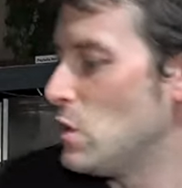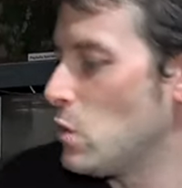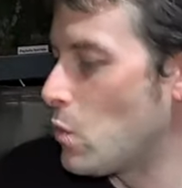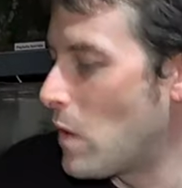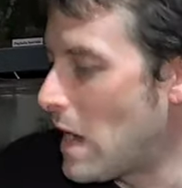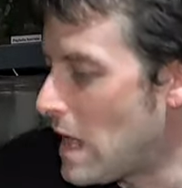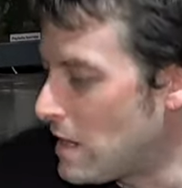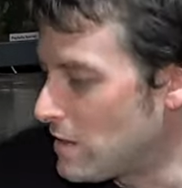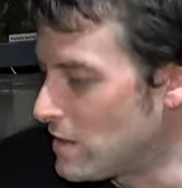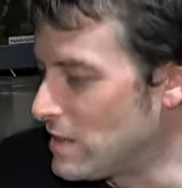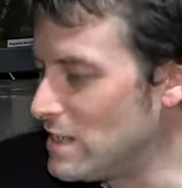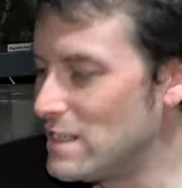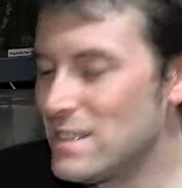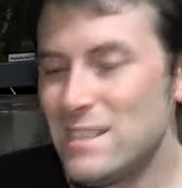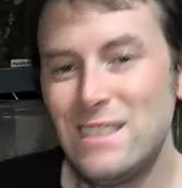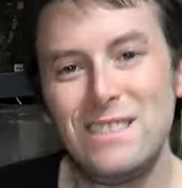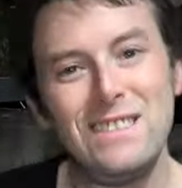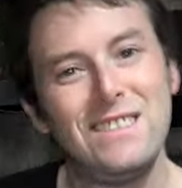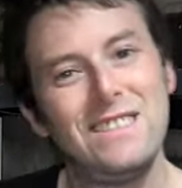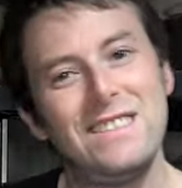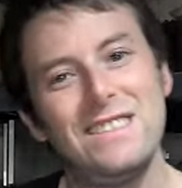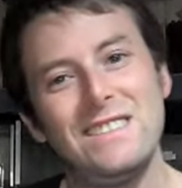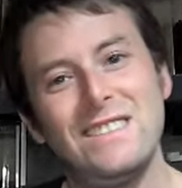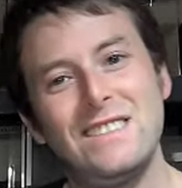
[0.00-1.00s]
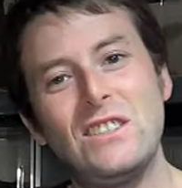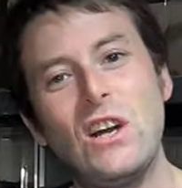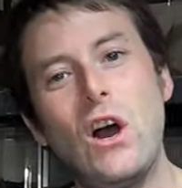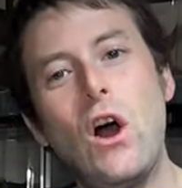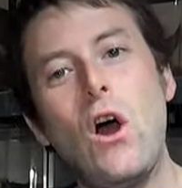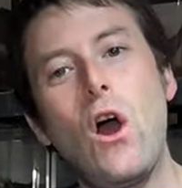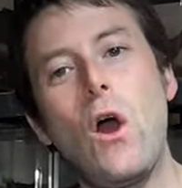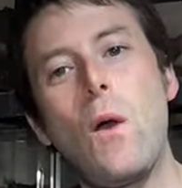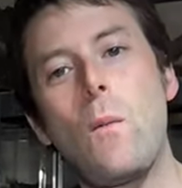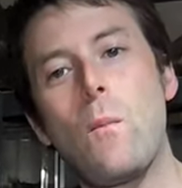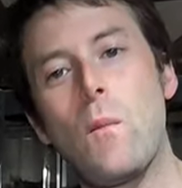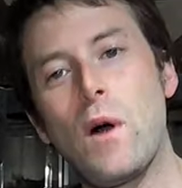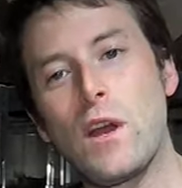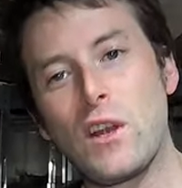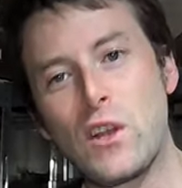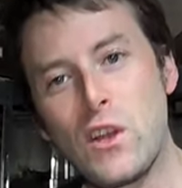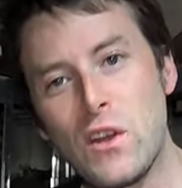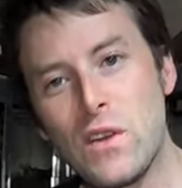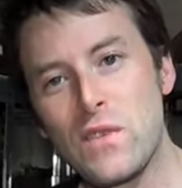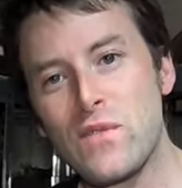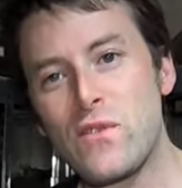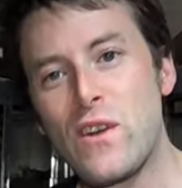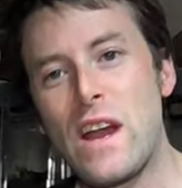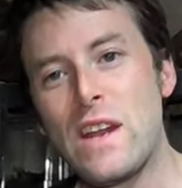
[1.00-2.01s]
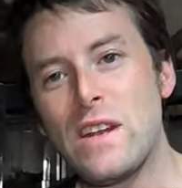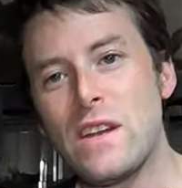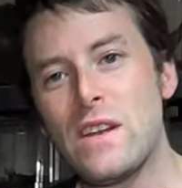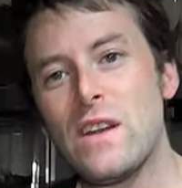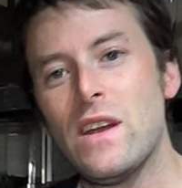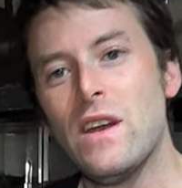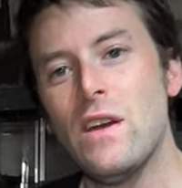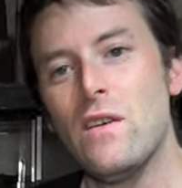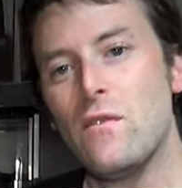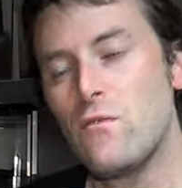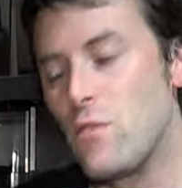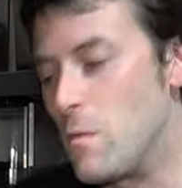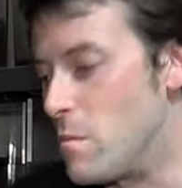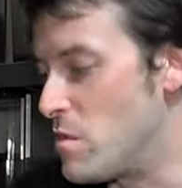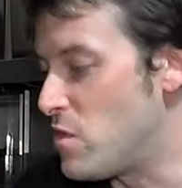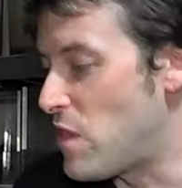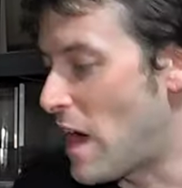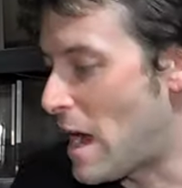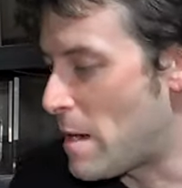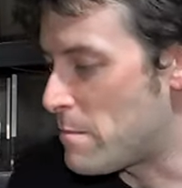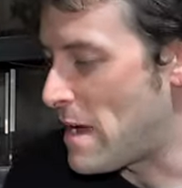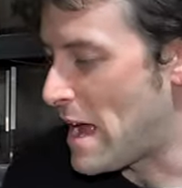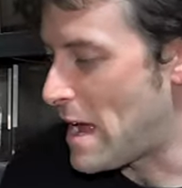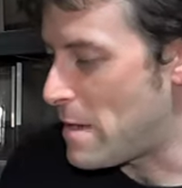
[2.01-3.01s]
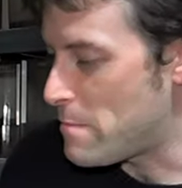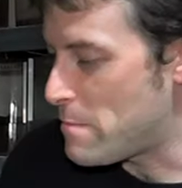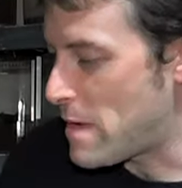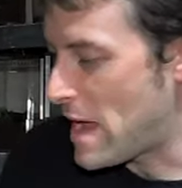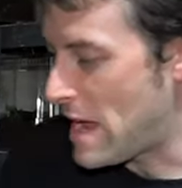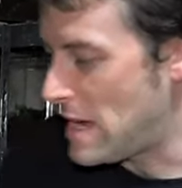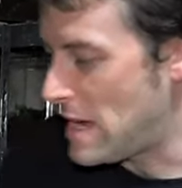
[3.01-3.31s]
Well, my good friend from that pet